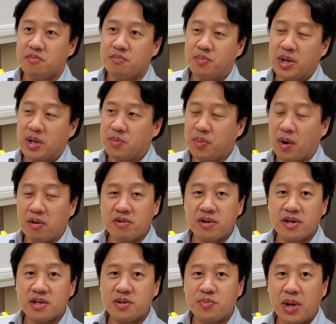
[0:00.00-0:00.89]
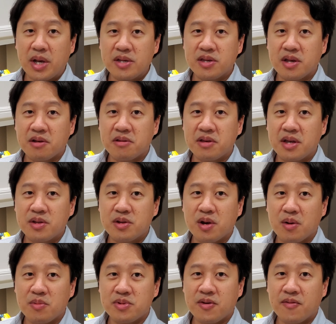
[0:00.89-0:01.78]
big bonus basically in
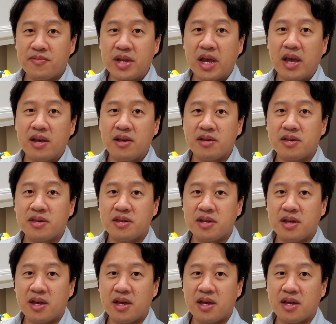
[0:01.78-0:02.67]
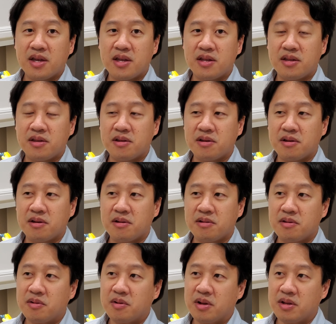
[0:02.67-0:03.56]
terms of taste, and
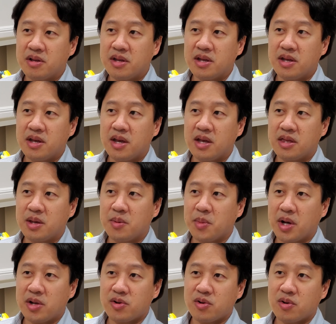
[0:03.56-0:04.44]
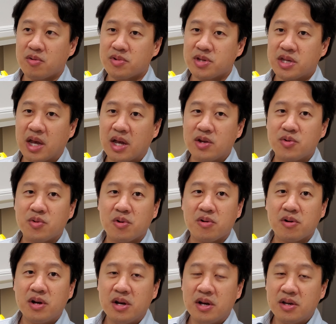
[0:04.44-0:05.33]
you can eat them on your own
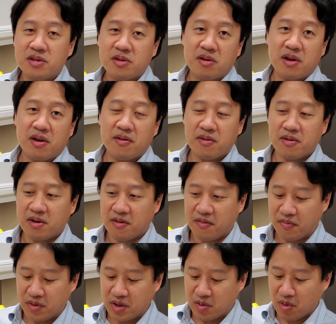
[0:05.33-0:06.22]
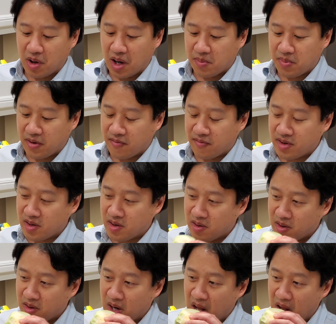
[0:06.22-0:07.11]
schedule. So you get a free crop every
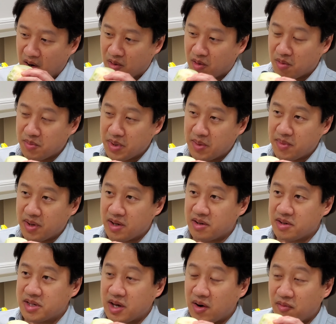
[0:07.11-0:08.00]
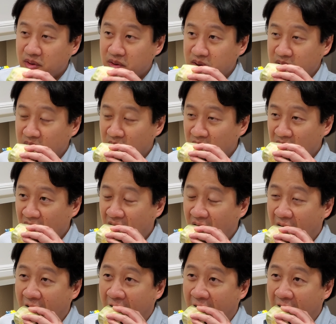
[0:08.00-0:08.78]
year, or maybe several a year.